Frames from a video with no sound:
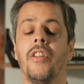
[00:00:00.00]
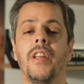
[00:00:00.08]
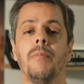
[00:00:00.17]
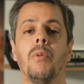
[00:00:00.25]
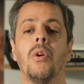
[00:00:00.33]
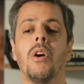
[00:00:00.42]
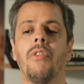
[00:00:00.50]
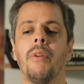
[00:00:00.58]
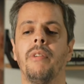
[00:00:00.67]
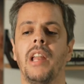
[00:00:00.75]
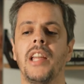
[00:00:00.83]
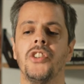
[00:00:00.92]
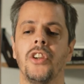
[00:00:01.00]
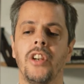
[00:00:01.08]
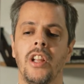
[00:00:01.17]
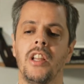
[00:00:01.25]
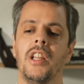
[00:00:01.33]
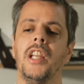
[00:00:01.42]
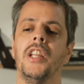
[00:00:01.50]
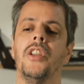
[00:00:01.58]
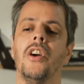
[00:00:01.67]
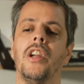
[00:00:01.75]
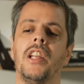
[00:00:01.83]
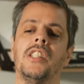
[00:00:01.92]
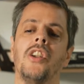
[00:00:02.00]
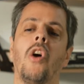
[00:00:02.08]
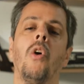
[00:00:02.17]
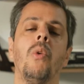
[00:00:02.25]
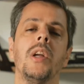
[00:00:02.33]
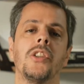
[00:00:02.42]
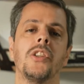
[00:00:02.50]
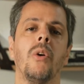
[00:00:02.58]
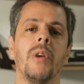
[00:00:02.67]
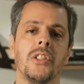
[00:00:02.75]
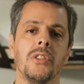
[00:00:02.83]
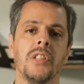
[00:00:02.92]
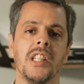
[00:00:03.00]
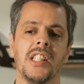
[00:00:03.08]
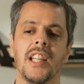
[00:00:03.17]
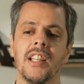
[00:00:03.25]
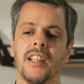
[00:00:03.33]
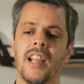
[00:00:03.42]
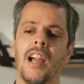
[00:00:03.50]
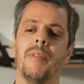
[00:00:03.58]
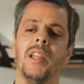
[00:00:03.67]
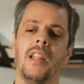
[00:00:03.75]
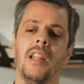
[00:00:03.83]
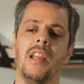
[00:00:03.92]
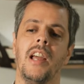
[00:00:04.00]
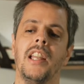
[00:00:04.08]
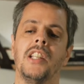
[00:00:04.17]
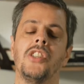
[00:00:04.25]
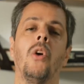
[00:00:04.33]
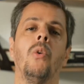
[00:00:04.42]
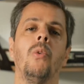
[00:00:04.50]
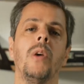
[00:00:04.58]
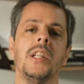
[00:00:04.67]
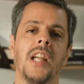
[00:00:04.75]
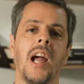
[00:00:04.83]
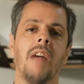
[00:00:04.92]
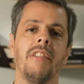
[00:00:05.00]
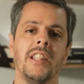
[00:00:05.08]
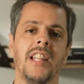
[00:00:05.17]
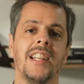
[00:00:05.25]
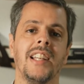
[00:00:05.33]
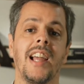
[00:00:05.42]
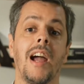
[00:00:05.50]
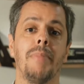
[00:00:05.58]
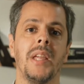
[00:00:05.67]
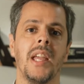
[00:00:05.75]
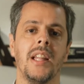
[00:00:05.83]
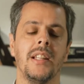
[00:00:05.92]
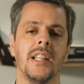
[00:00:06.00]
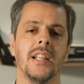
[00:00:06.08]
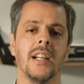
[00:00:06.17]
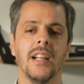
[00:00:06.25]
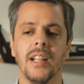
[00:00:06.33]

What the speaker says: book of Revelation, it's always going to the second coming, and it's always having that happy ending.